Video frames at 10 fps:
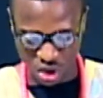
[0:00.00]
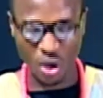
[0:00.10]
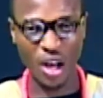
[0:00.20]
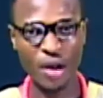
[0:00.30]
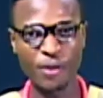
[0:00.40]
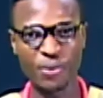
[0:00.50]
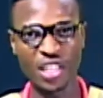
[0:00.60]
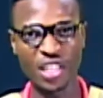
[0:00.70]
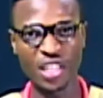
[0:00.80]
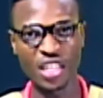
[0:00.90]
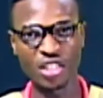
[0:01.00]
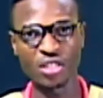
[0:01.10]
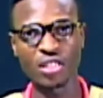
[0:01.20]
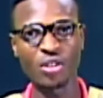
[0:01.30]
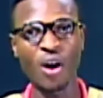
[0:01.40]
show how we picking they
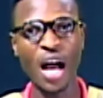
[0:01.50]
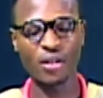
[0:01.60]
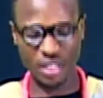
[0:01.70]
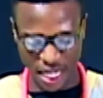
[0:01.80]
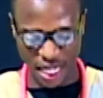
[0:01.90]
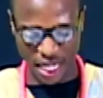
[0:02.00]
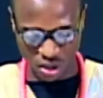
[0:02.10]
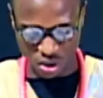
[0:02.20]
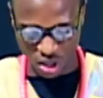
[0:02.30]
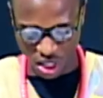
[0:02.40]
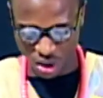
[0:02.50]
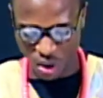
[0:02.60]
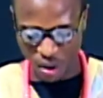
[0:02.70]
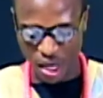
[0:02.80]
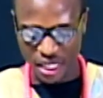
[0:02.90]
go outside, they
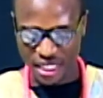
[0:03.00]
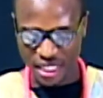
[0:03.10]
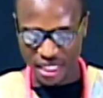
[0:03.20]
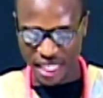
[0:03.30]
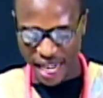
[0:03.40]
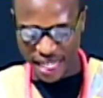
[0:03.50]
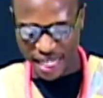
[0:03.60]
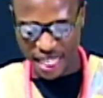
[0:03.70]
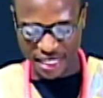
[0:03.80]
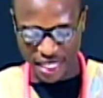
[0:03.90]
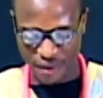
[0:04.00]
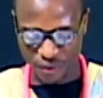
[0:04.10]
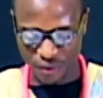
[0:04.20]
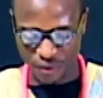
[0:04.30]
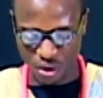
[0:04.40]
go gather
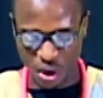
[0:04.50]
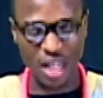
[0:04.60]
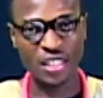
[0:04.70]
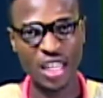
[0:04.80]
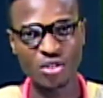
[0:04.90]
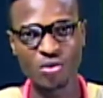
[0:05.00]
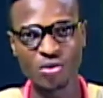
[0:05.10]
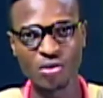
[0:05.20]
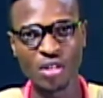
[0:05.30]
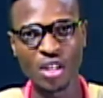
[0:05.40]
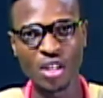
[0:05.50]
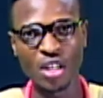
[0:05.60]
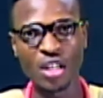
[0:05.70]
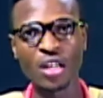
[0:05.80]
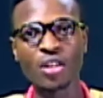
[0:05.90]
themselves, go outside school.
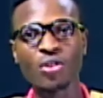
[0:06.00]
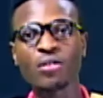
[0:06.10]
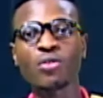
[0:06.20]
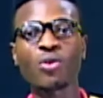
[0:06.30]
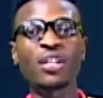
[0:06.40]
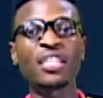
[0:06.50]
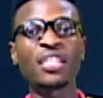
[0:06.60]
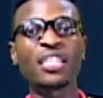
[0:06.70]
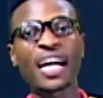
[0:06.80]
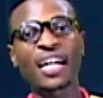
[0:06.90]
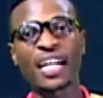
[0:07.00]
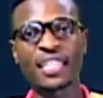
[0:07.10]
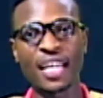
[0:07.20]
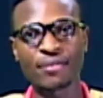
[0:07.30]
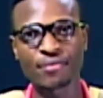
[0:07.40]
Go knock
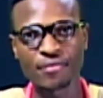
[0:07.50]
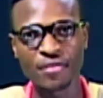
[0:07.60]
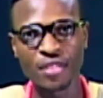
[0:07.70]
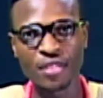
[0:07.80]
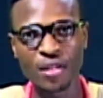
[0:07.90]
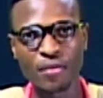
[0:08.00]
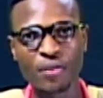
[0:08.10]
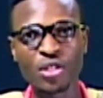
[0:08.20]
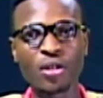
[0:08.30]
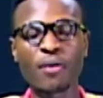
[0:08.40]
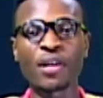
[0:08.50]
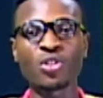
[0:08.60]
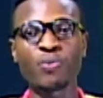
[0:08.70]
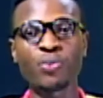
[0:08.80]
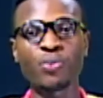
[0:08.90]
kanda. I mean, Mama
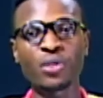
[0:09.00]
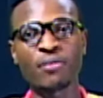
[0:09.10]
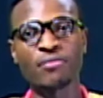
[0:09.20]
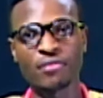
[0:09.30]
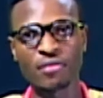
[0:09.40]
Joe, put them.